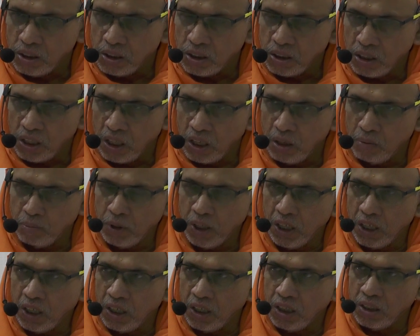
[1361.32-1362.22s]

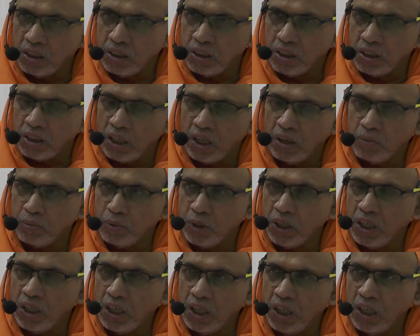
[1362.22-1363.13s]
kamaha
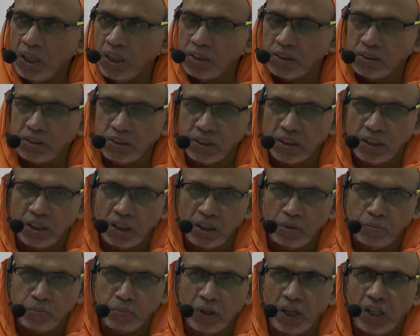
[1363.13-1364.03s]

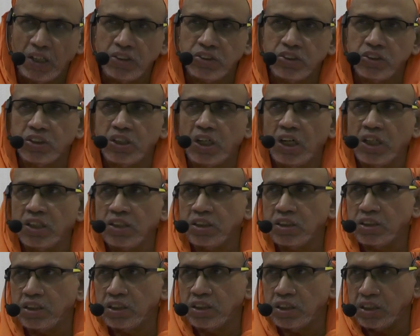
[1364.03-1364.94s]
sankalpa
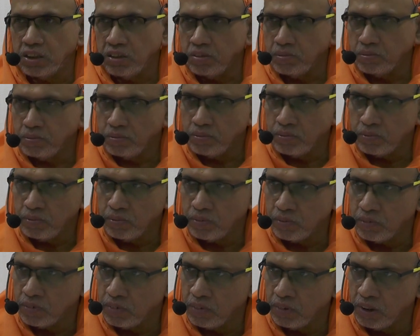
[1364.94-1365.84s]
jayate.
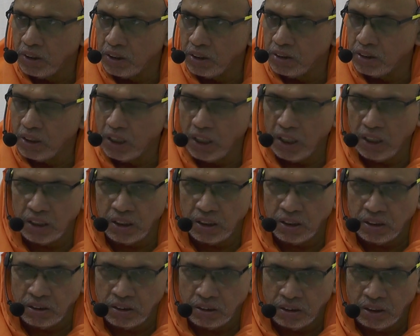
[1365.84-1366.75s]
The desire
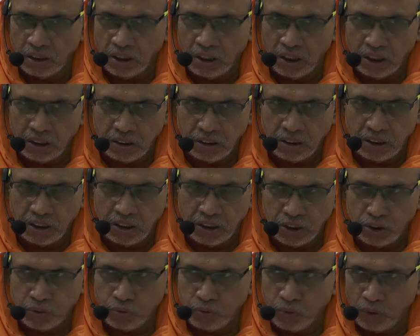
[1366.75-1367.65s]

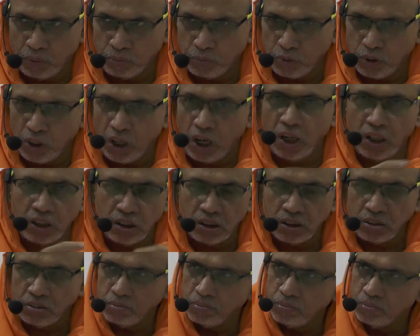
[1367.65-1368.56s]
originates from
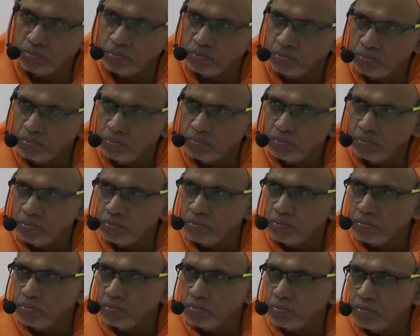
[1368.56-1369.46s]
thought.
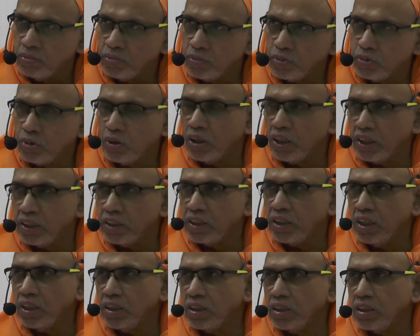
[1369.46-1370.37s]
So like
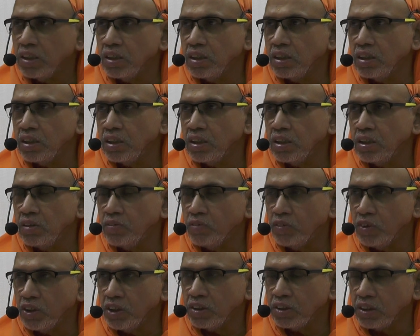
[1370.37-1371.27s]
that, the
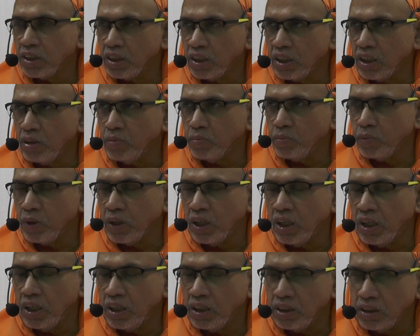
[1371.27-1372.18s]
word
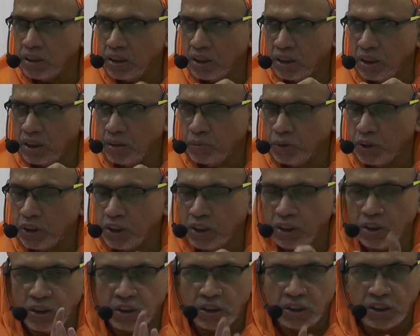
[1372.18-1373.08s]
sankalpa in that
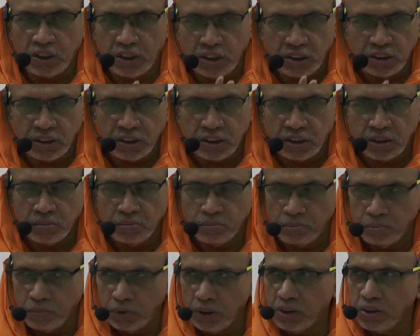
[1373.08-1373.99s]
limited context
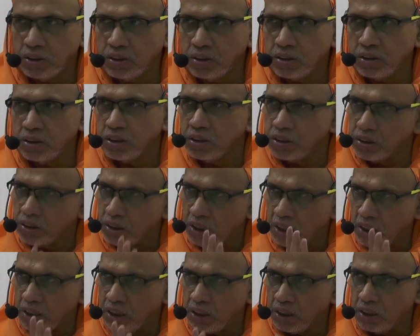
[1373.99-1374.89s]
means
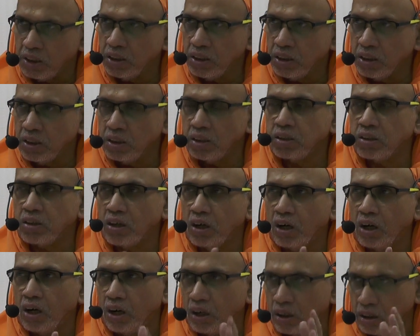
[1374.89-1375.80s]
desiring
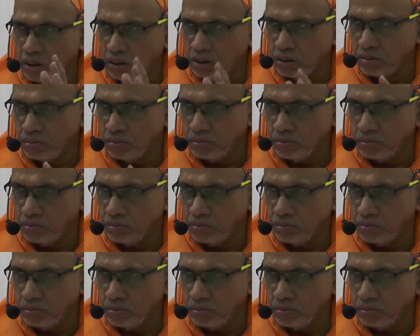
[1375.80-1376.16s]
thought.